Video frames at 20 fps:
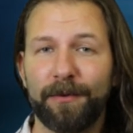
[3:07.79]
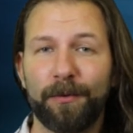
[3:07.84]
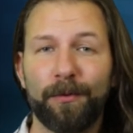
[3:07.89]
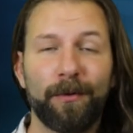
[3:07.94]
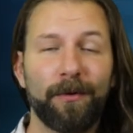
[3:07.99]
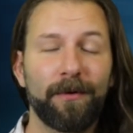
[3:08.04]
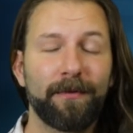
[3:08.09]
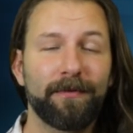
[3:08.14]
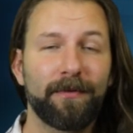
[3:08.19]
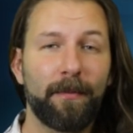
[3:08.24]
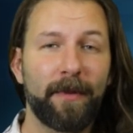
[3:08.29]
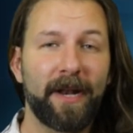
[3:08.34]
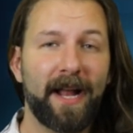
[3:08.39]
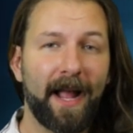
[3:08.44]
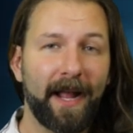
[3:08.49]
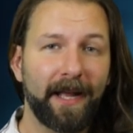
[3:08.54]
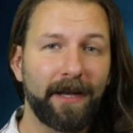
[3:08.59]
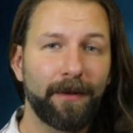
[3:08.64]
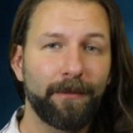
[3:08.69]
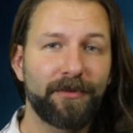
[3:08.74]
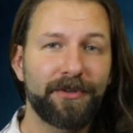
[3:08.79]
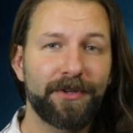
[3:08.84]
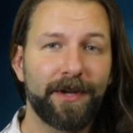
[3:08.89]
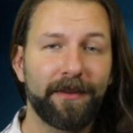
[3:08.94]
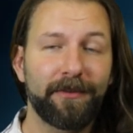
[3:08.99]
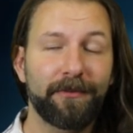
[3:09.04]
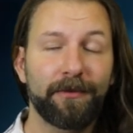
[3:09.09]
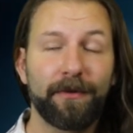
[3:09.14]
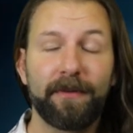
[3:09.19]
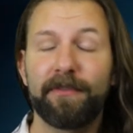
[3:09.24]
or from an item
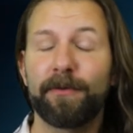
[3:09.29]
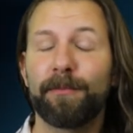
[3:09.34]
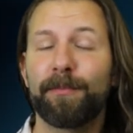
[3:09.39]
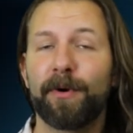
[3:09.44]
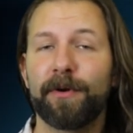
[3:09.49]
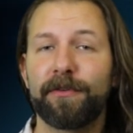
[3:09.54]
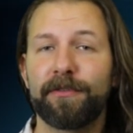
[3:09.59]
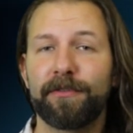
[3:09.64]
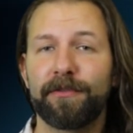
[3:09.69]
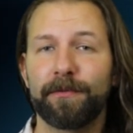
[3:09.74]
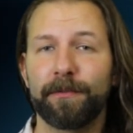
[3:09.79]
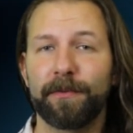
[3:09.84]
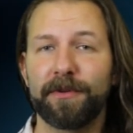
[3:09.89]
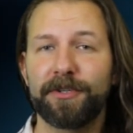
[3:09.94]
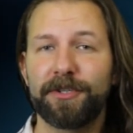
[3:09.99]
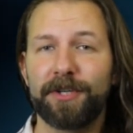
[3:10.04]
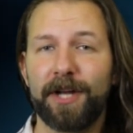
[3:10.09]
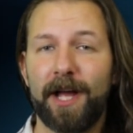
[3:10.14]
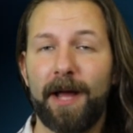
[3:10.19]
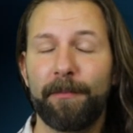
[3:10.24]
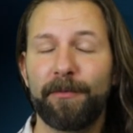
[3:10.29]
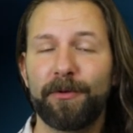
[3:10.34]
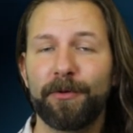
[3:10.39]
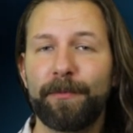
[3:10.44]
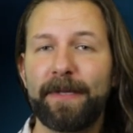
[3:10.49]
chest or even purchased from the shop,